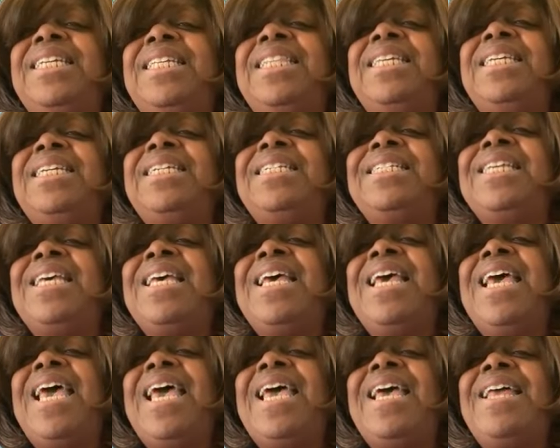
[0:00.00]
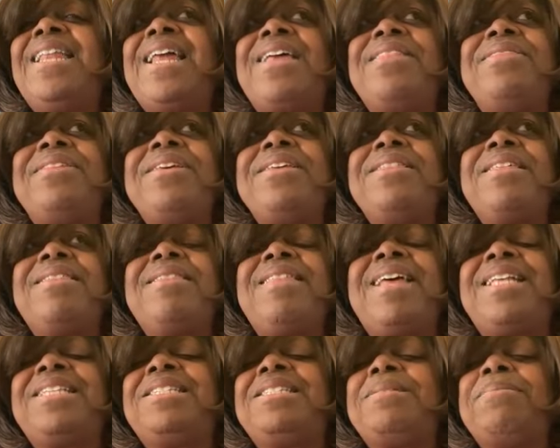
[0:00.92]
in this? And I think that
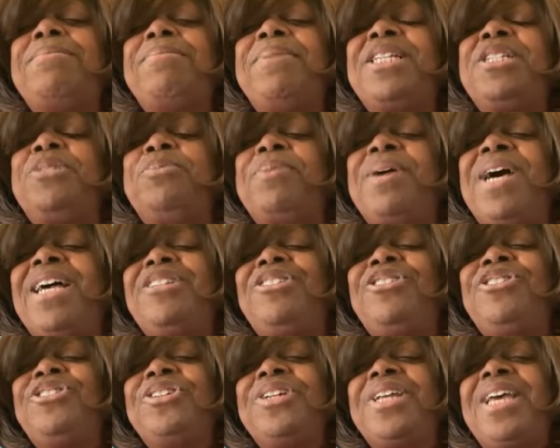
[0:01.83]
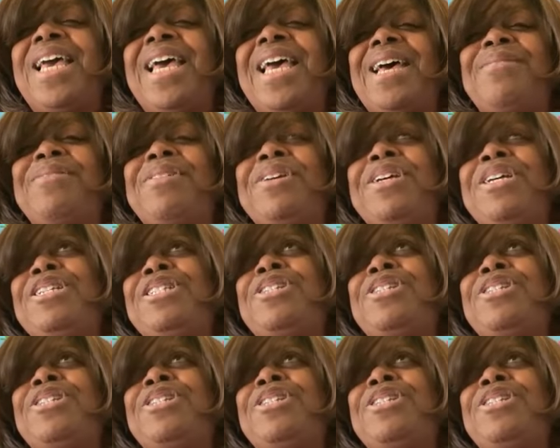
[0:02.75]
that's the best posture to have.